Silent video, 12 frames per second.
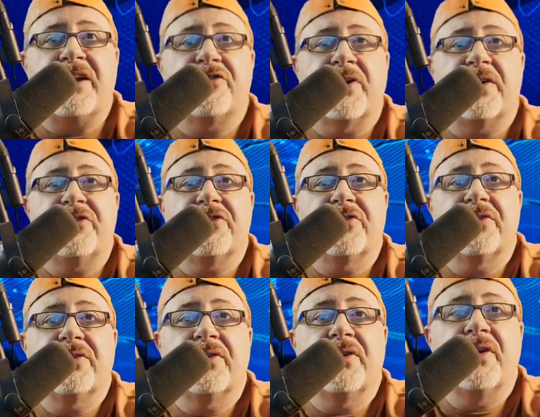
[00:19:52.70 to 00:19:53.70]

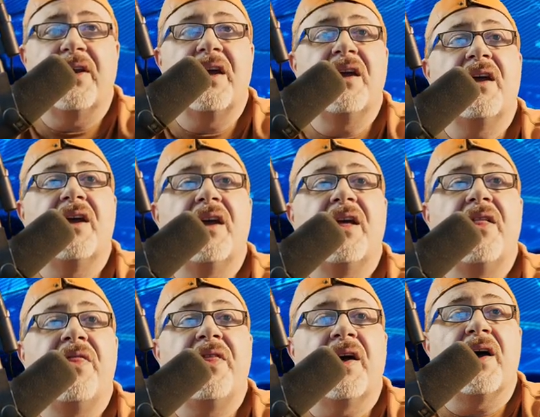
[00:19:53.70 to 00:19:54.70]
address,
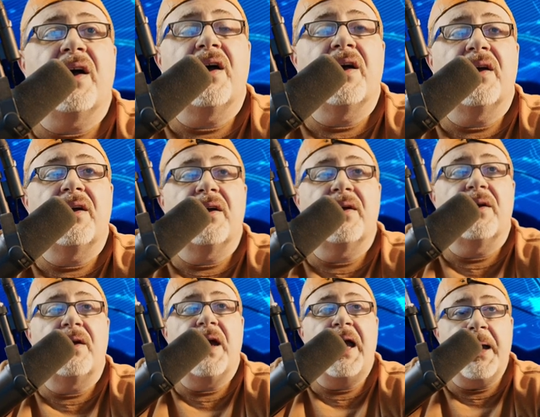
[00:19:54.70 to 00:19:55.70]
the
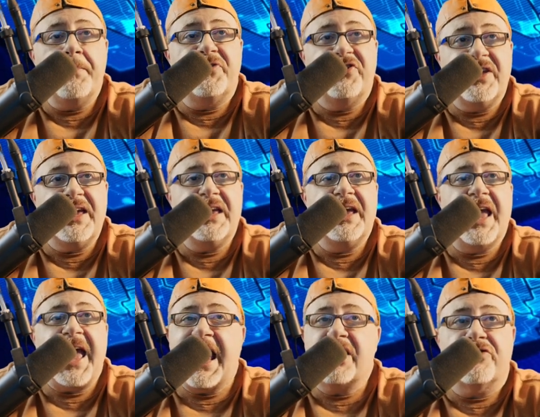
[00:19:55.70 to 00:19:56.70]

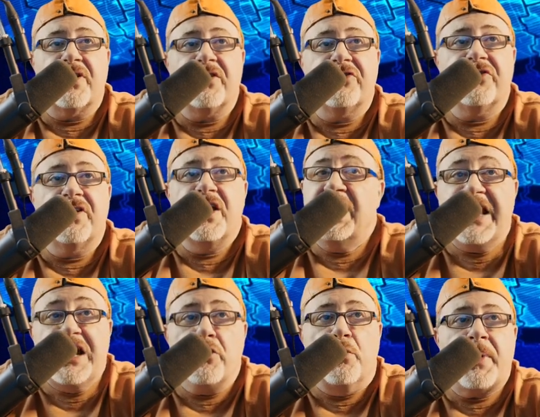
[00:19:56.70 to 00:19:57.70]
MC address,
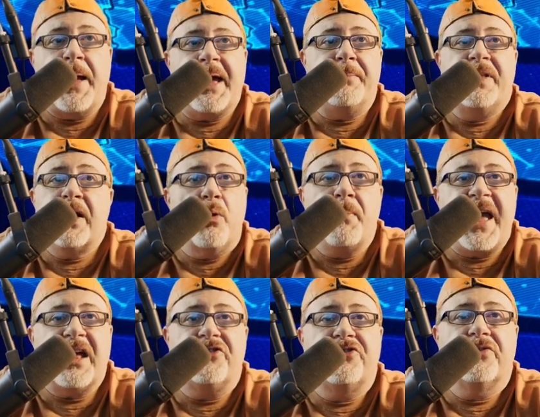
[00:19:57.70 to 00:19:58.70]
they don't match. They don't
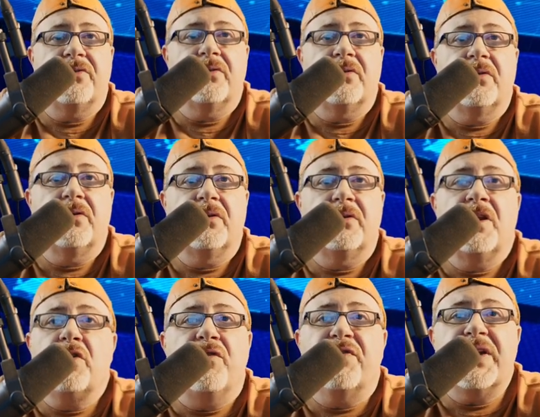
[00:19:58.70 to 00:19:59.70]
match. They don't